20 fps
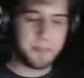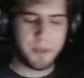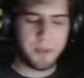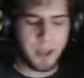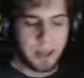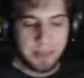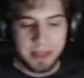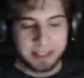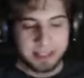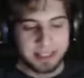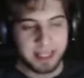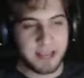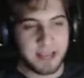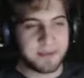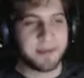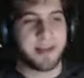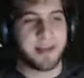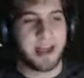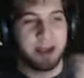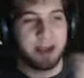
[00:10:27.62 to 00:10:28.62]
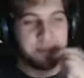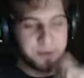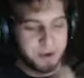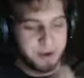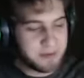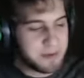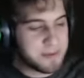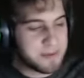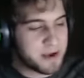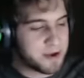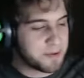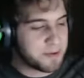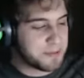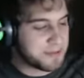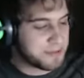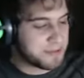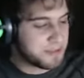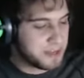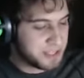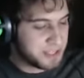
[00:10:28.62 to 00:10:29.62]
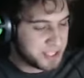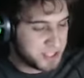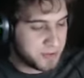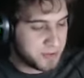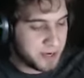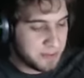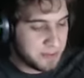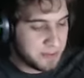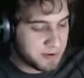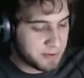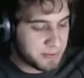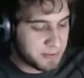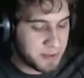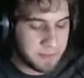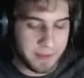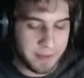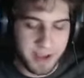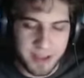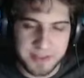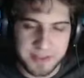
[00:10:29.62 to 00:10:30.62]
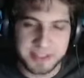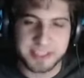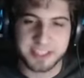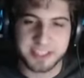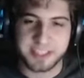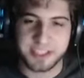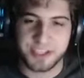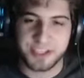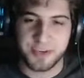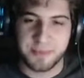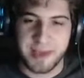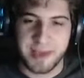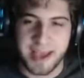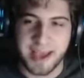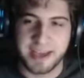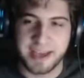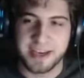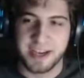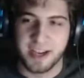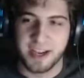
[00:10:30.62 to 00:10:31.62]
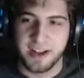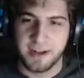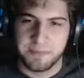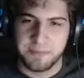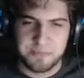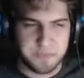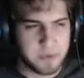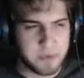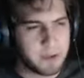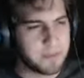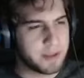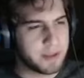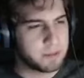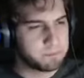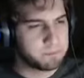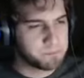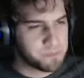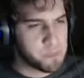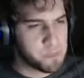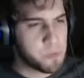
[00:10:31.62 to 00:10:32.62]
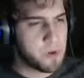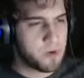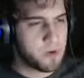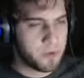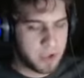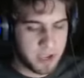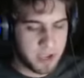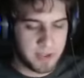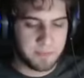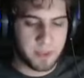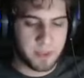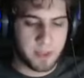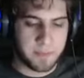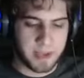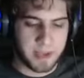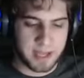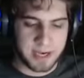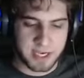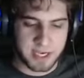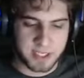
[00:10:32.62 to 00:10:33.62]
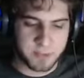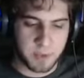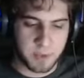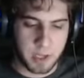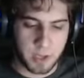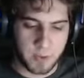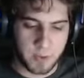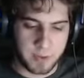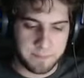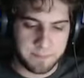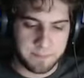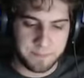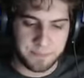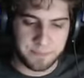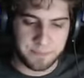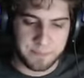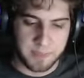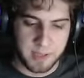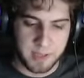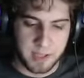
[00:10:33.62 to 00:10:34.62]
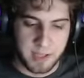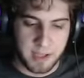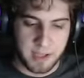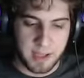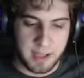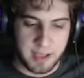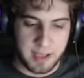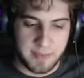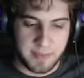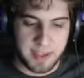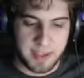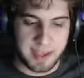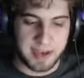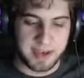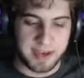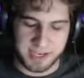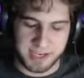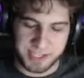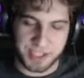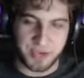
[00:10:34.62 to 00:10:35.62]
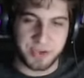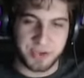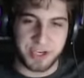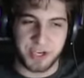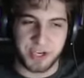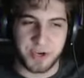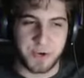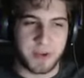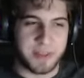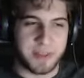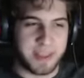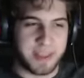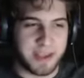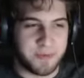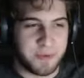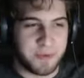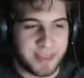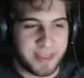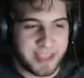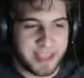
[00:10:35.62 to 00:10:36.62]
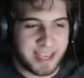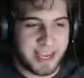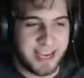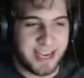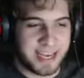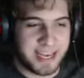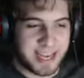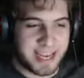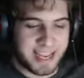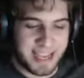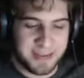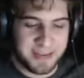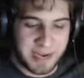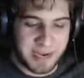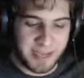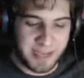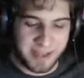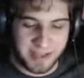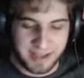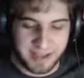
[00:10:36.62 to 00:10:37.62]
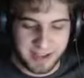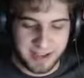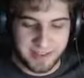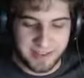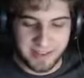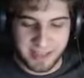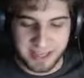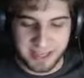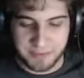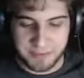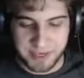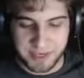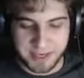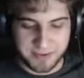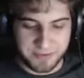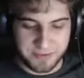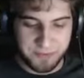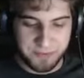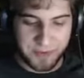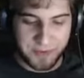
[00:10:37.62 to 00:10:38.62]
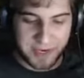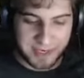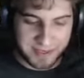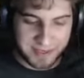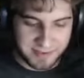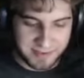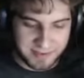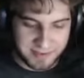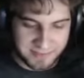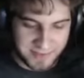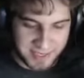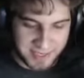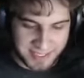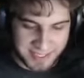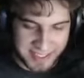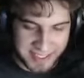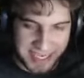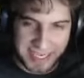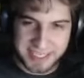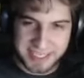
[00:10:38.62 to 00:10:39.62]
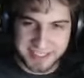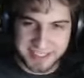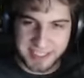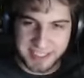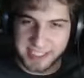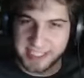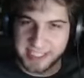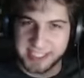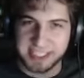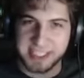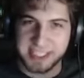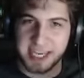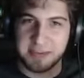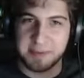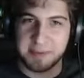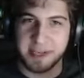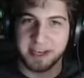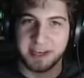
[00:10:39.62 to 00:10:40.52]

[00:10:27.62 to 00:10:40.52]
that's the thing. I mean, I put it in my mouth, chew it up and everything. I'm like, oh, this isn't too bad. I'm like, okay, not bad, and I swallow it. And then I showed you, and then when the heat hit me, like when fucking Satan's semen